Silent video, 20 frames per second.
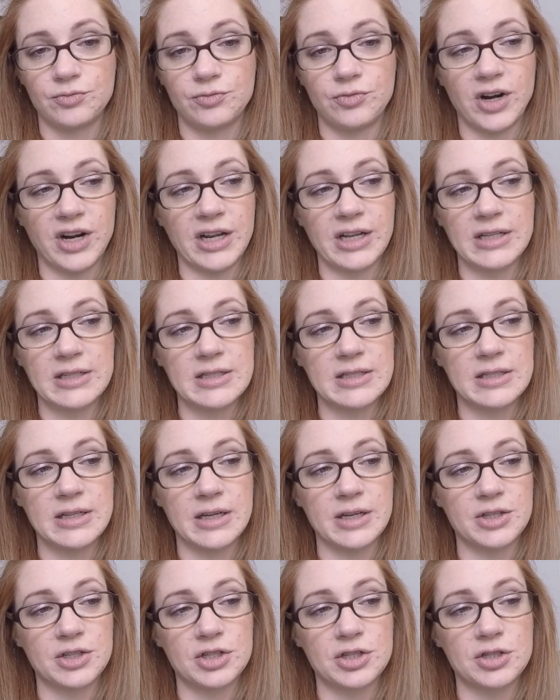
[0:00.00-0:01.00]
Running
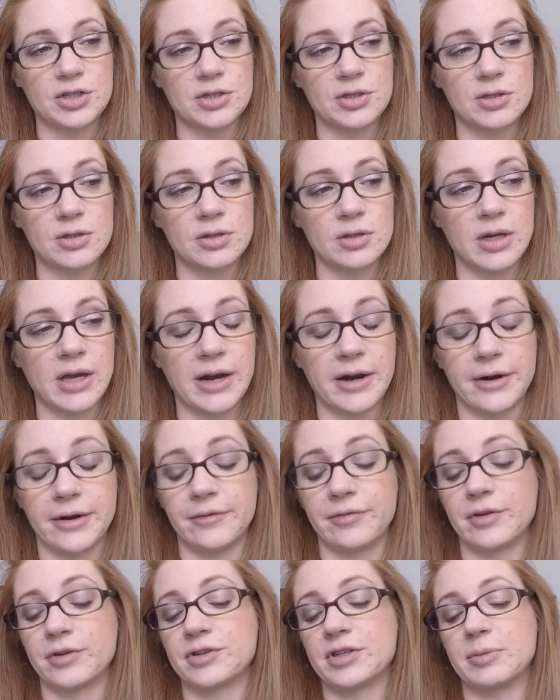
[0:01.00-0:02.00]
stitch. I don't know
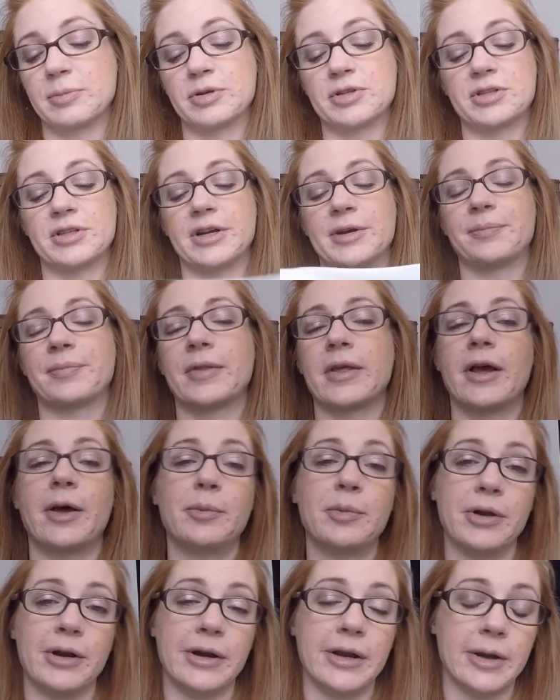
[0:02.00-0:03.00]
if there's numbers in there. I'll
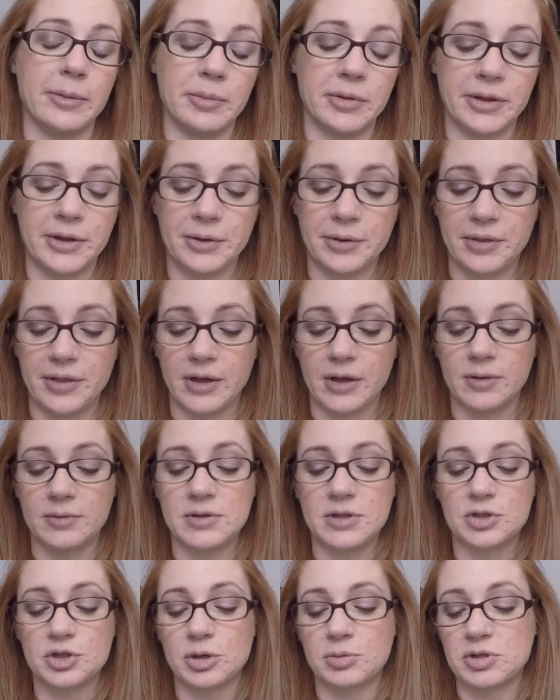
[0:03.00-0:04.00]
put it down below in the
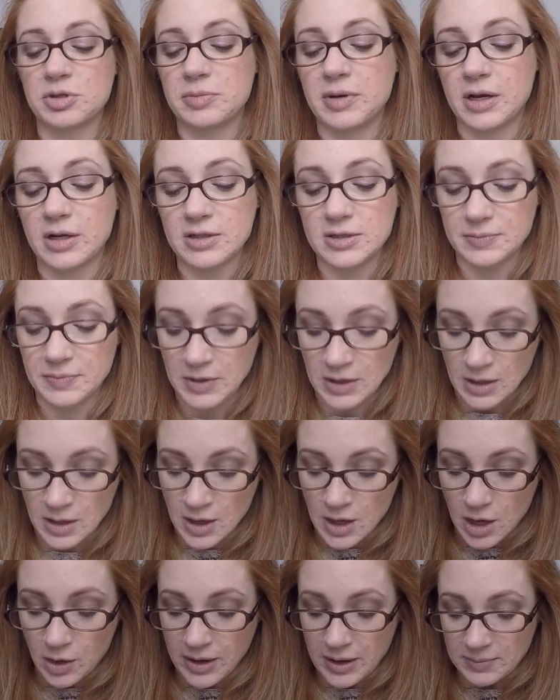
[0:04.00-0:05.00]
description box.
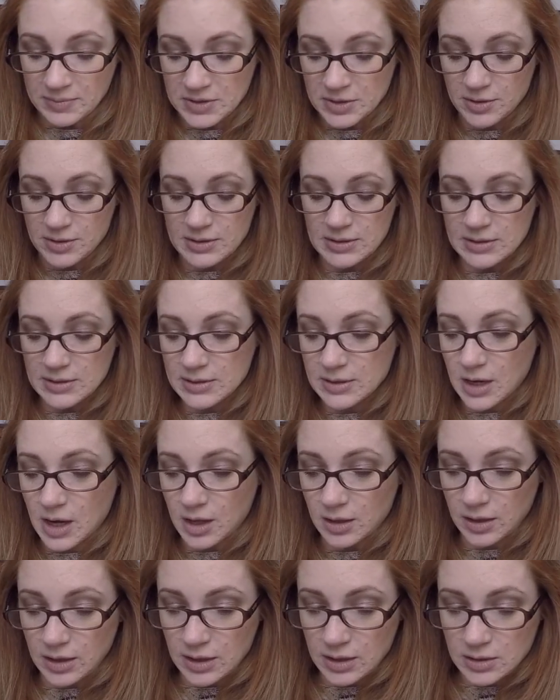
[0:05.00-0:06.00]
Okay, so this is
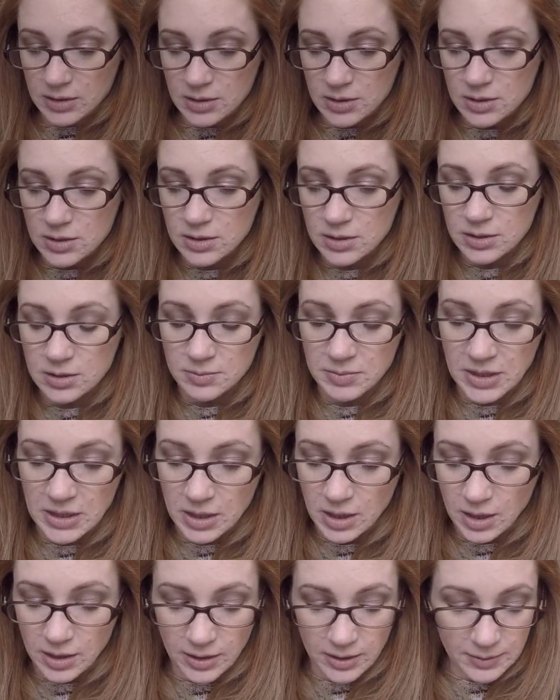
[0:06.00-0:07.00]
Scotland
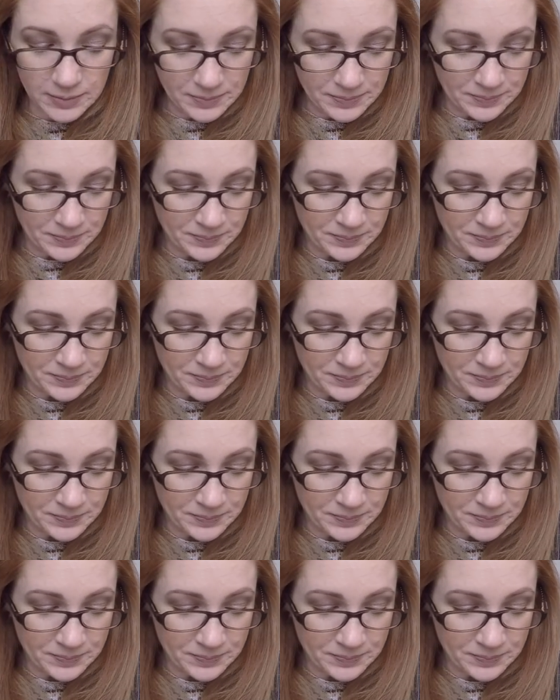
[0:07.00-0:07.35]
Mandala.